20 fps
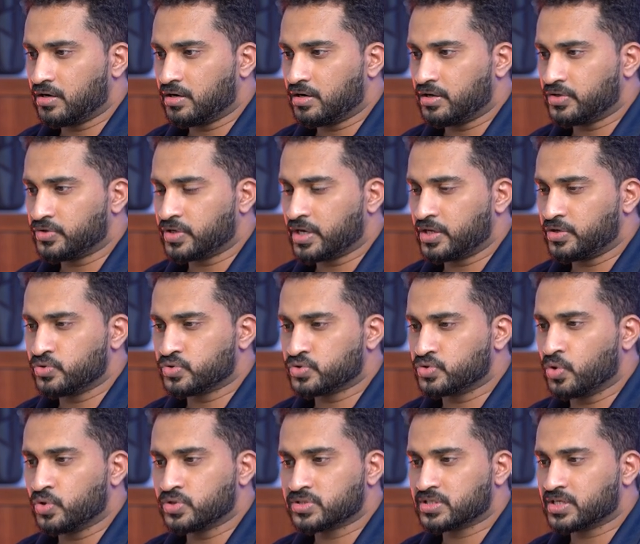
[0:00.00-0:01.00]
You can use
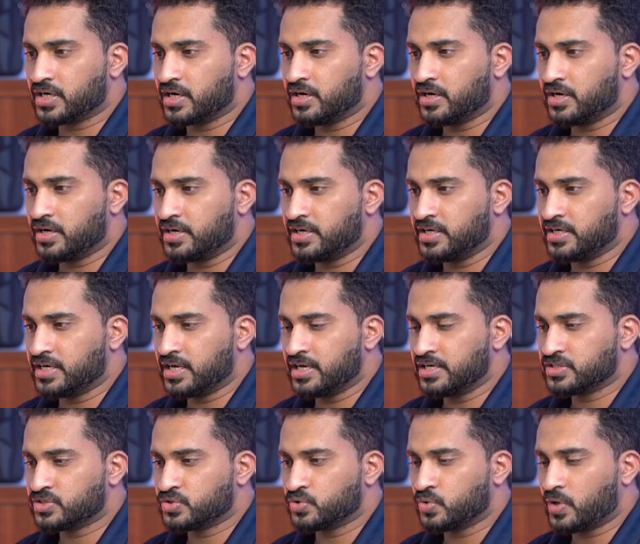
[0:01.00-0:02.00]
those
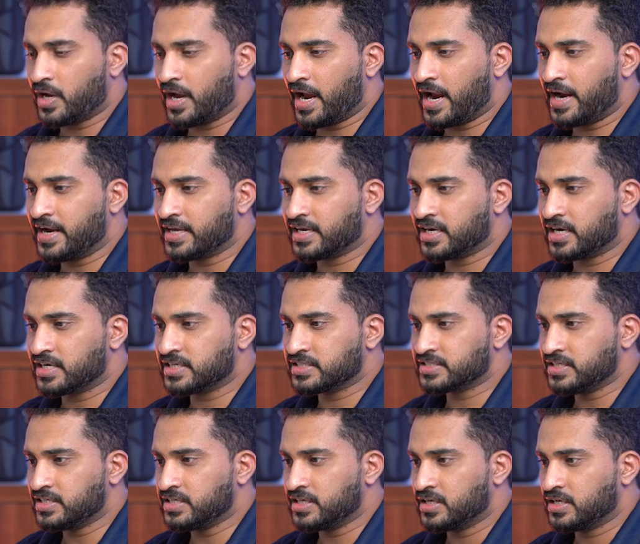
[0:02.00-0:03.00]
details to add a
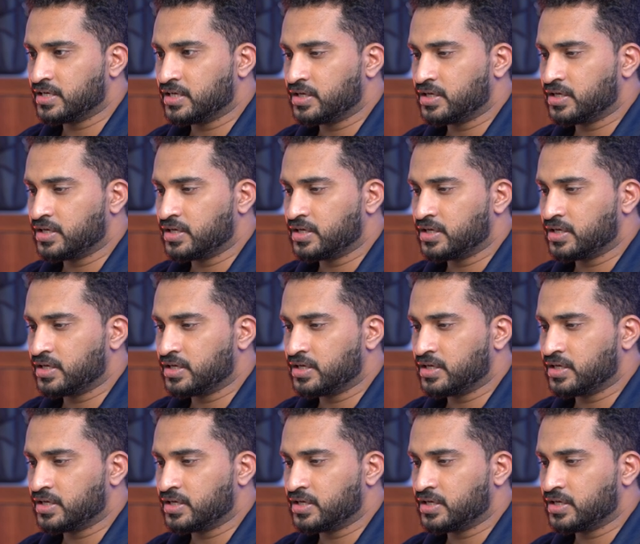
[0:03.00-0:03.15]
connection.